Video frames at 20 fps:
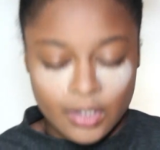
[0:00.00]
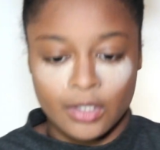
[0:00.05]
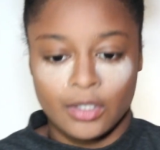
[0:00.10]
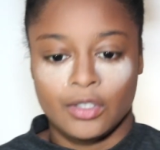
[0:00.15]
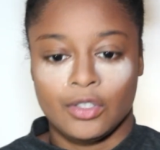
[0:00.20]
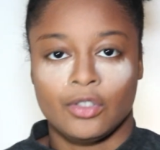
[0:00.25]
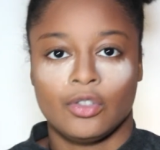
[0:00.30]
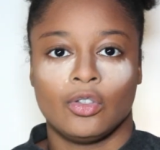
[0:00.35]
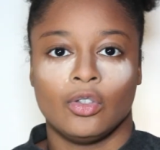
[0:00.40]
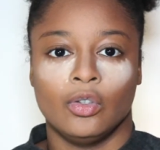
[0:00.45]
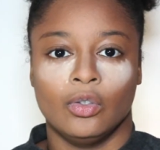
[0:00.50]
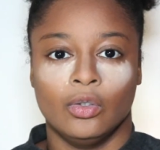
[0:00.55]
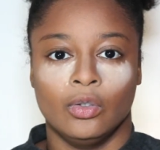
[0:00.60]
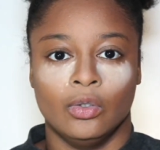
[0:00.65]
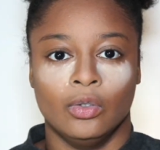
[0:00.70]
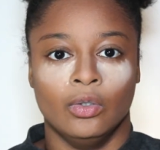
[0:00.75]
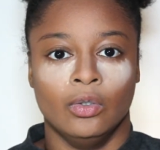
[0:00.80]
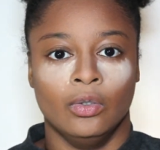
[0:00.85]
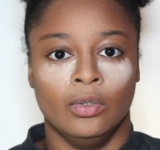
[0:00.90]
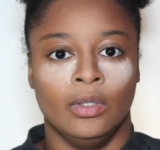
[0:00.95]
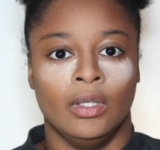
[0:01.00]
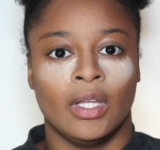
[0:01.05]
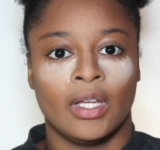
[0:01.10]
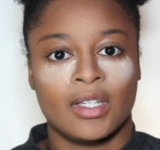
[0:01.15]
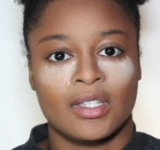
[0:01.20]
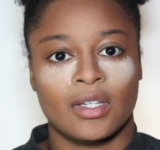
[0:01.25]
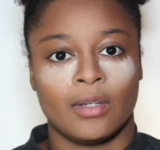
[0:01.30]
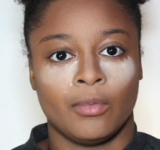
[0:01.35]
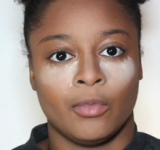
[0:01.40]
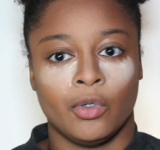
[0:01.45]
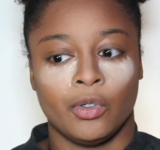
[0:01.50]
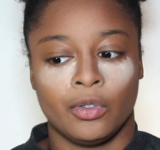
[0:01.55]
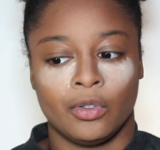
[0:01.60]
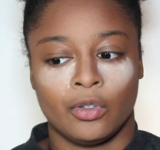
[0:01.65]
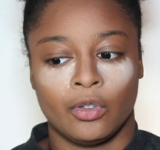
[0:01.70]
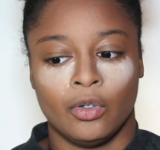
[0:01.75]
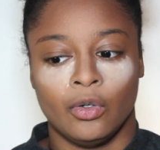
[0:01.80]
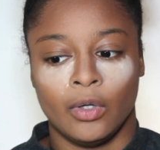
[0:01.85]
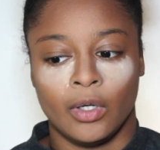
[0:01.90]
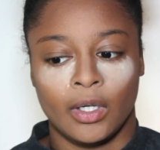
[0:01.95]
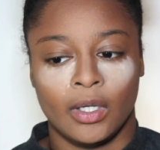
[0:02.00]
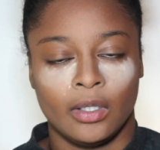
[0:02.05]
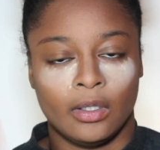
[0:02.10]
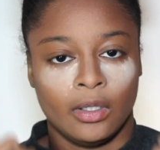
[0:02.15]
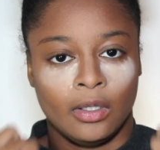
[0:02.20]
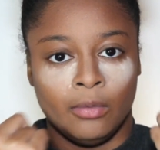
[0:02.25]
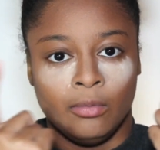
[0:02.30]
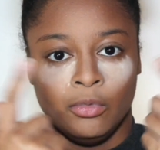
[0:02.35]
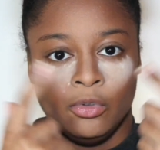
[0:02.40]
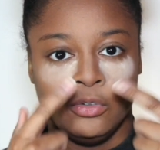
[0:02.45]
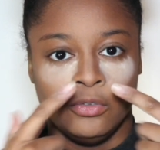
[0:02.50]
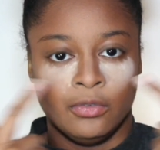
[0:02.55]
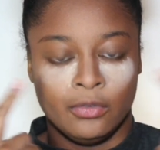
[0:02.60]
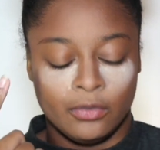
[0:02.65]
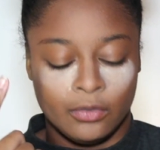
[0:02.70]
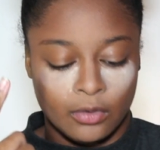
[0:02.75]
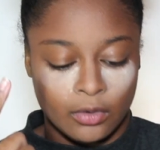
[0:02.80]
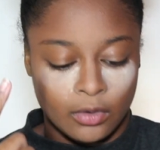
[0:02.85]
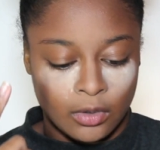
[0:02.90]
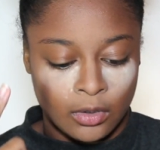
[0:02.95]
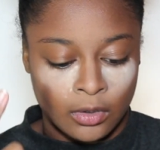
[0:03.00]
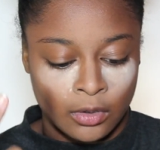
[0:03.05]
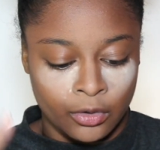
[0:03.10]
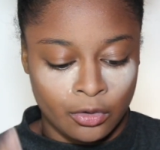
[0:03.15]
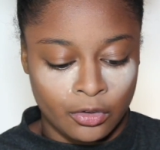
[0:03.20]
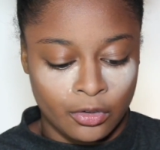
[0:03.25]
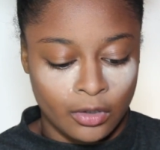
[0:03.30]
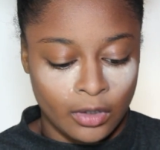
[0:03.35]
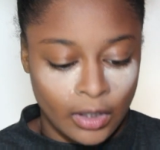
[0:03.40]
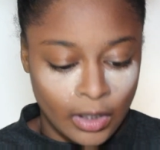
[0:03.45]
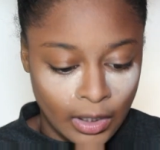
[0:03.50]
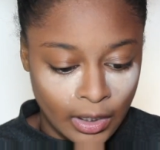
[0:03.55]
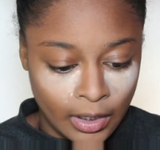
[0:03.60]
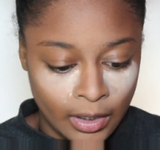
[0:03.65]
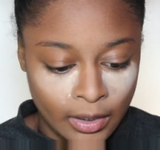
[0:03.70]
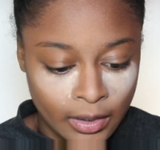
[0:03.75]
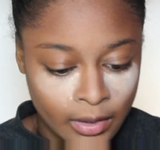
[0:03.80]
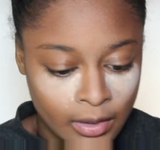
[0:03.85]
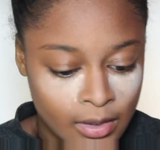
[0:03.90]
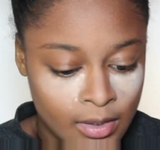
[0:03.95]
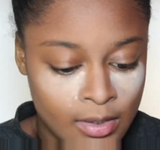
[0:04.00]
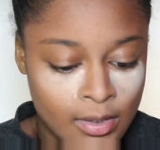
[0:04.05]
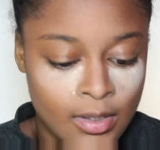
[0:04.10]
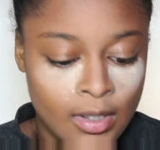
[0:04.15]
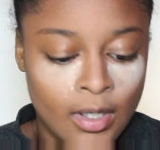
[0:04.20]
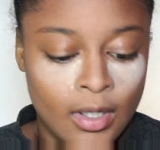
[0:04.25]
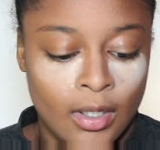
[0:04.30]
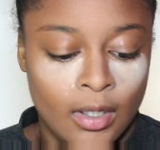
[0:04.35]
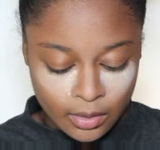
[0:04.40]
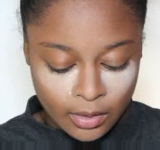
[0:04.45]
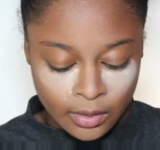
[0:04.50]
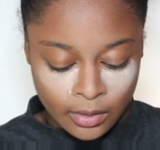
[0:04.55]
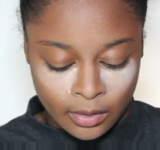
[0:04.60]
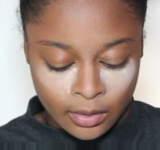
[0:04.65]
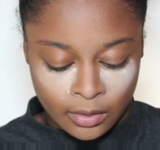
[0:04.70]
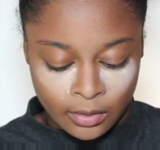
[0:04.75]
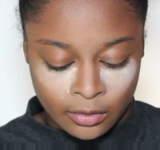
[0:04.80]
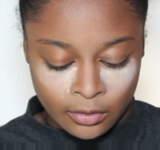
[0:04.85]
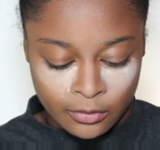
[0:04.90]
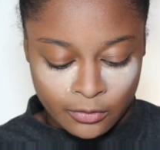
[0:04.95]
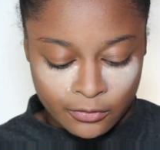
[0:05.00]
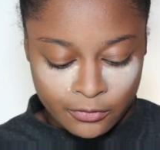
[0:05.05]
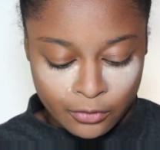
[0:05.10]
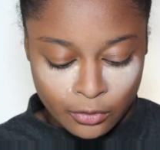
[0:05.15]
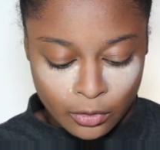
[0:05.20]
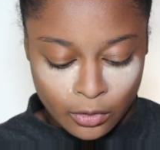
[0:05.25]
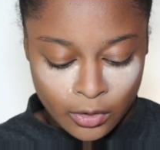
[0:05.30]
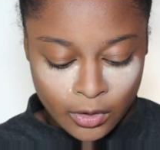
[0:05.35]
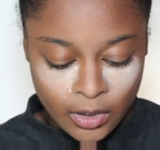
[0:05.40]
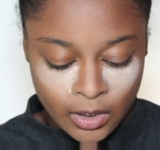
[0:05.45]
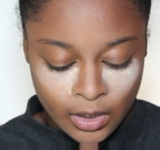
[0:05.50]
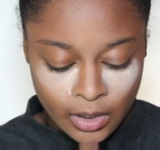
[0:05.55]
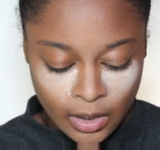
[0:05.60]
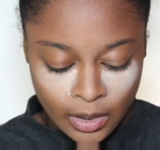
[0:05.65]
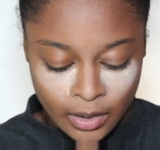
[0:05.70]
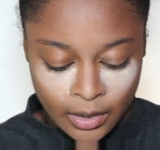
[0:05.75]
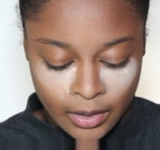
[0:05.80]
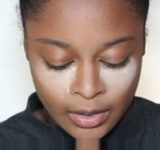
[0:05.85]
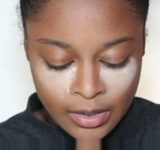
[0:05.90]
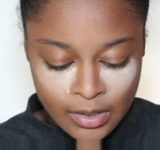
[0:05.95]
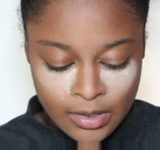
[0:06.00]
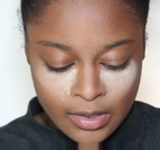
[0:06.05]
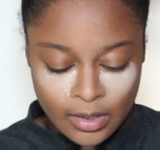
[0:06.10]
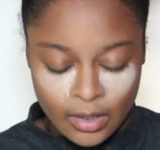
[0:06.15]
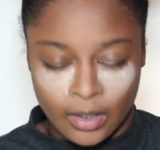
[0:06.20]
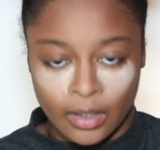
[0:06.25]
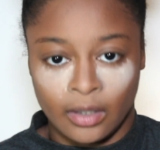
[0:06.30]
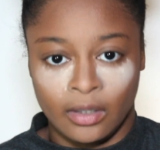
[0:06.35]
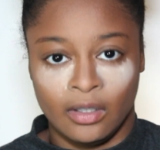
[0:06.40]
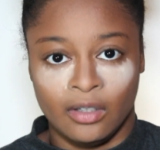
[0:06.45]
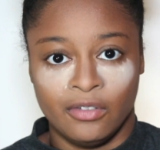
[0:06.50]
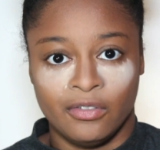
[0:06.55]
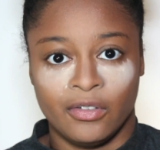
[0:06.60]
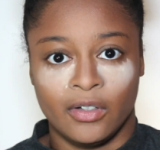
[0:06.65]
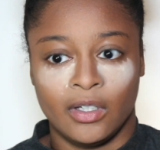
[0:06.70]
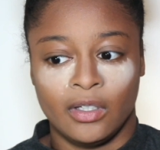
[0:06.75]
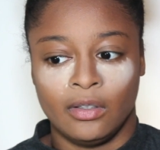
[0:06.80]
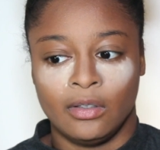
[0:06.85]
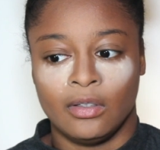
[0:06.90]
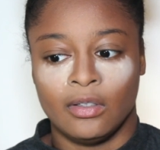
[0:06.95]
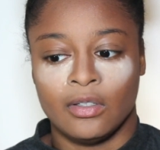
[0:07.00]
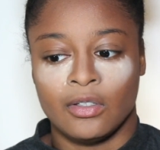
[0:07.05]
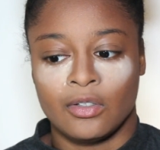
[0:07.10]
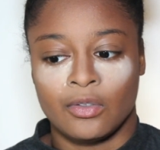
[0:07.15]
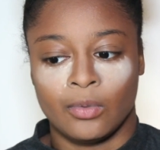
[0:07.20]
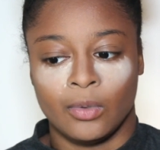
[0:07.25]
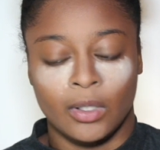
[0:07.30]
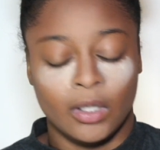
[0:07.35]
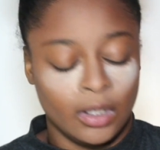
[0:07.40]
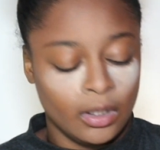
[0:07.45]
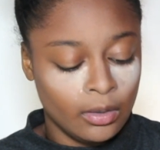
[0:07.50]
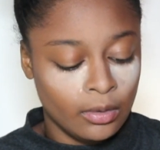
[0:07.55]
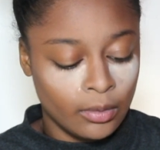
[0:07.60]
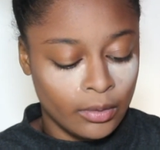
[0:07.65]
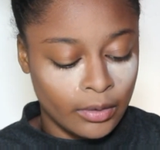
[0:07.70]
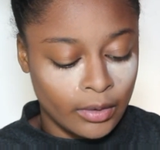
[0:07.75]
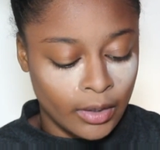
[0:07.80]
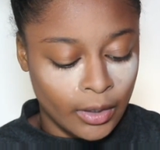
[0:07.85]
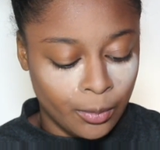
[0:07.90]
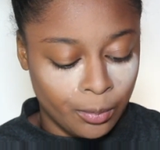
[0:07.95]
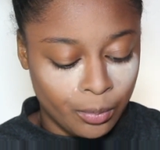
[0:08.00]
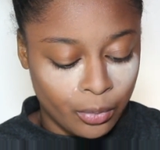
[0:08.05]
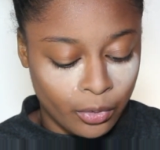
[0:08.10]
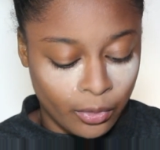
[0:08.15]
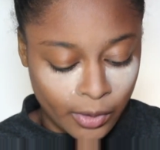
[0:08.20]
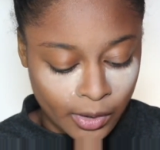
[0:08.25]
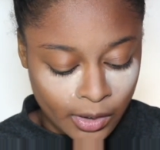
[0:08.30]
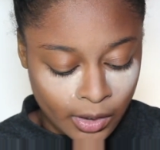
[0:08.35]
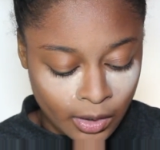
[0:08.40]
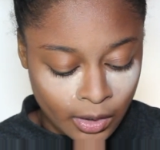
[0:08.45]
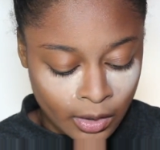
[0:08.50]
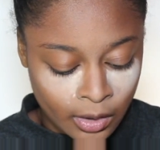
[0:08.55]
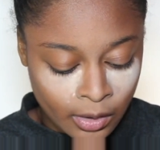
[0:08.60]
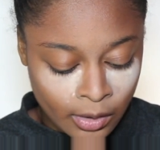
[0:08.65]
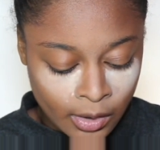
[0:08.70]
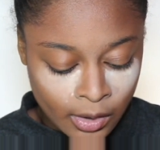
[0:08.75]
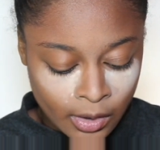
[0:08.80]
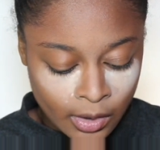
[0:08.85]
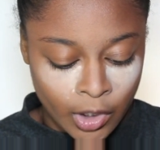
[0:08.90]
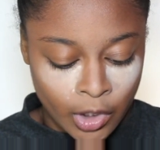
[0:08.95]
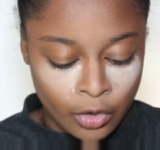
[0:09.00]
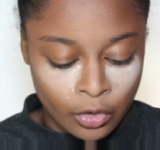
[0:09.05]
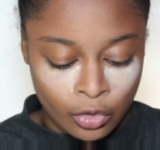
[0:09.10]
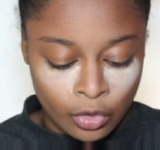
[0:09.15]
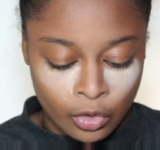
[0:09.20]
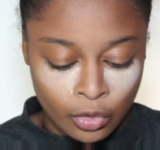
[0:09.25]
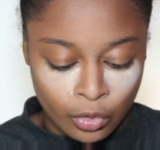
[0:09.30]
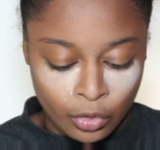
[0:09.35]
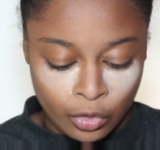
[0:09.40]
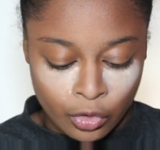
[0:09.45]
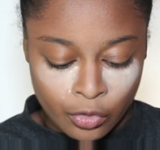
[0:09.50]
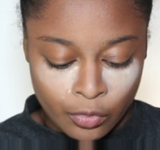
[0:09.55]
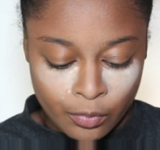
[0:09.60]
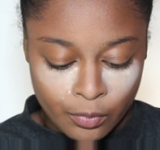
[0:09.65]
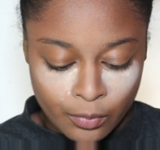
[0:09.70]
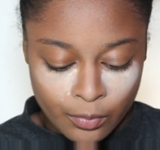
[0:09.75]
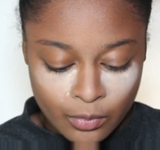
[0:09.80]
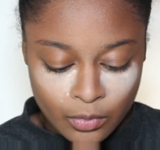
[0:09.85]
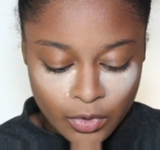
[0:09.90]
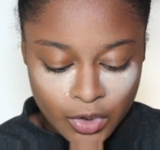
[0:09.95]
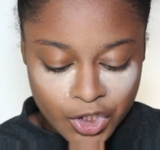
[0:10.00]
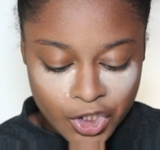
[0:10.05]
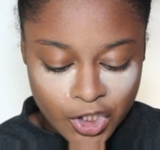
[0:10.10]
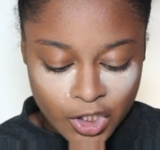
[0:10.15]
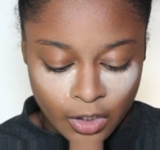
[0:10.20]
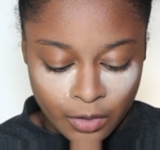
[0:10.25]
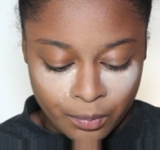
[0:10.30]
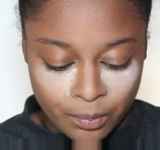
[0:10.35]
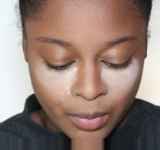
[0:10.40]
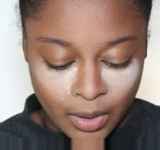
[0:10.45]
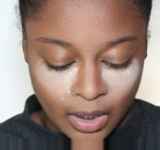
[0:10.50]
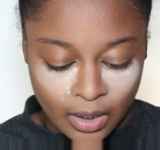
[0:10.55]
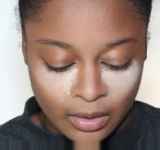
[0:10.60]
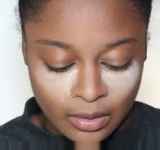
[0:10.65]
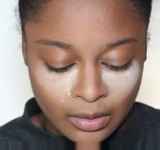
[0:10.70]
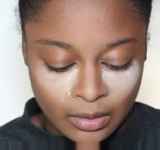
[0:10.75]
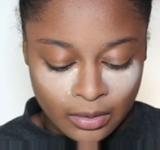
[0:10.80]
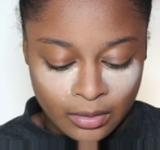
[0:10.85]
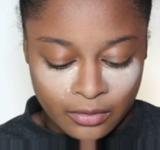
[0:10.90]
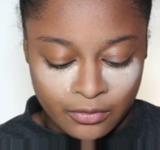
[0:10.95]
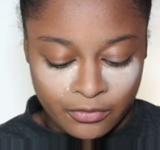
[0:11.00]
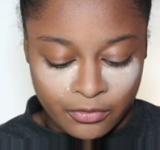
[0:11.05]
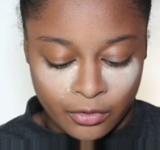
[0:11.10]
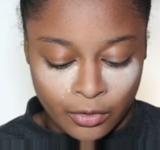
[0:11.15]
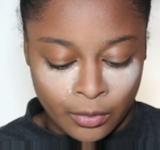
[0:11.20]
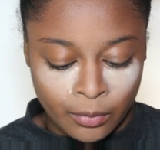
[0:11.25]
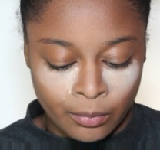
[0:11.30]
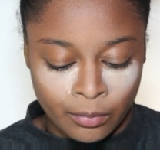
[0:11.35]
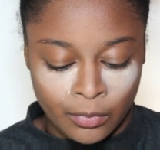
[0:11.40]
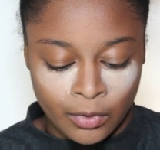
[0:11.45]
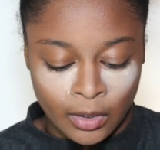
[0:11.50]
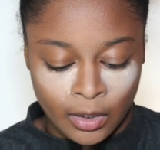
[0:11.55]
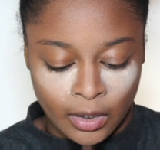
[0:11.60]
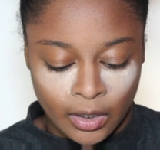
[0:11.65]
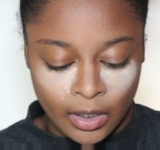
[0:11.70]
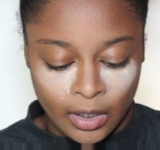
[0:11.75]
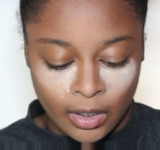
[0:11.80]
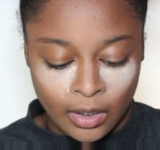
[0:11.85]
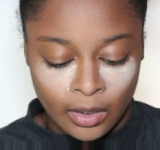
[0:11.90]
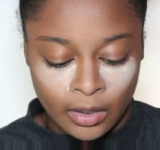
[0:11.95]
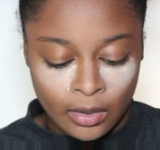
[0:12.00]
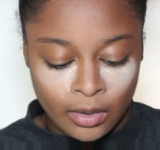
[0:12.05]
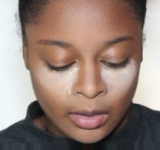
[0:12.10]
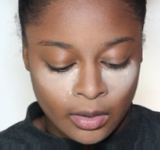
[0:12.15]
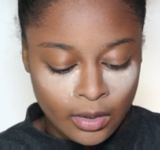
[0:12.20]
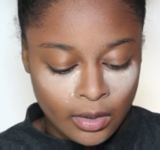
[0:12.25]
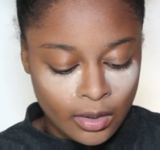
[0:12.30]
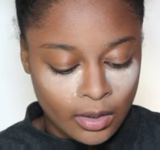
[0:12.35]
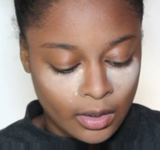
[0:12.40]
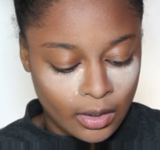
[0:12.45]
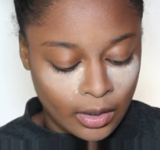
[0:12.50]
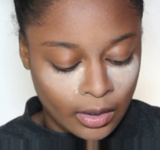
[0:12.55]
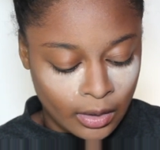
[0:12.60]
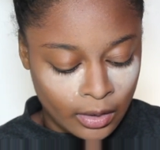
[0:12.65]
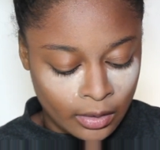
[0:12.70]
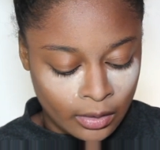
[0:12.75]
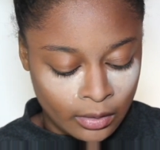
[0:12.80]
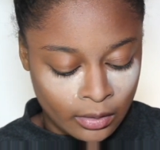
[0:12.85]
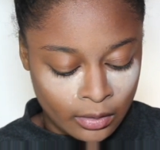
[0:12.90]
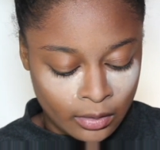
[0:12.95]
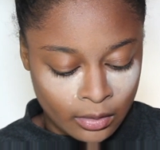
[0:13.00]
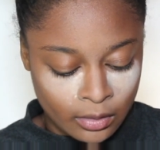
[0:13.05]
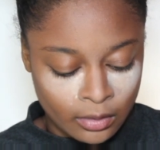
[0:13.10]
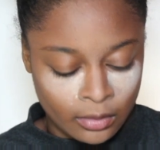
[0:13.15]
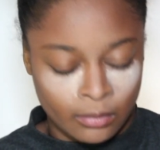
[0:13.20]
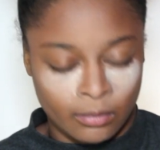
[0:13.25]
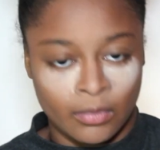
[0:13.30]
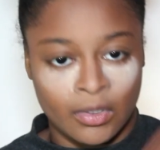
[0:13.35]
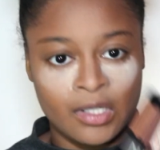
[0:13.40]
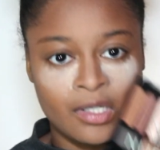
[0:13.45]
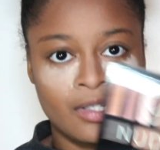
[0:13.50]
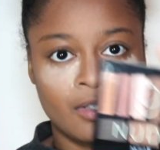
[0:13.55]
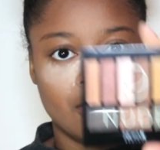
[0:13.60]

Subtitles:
So next I'm going to go ahead and move on to the eyes. And for the eyes, I did find this really like pretty nude shade palette from NICKAK, and this